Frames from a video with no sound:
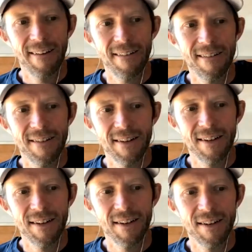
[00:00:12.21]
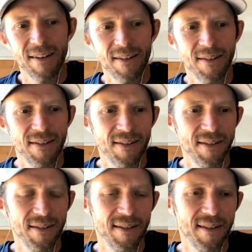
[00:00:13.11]

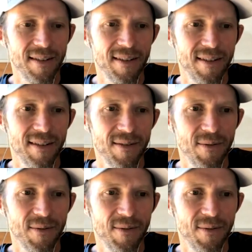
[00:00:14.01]
(not speaking)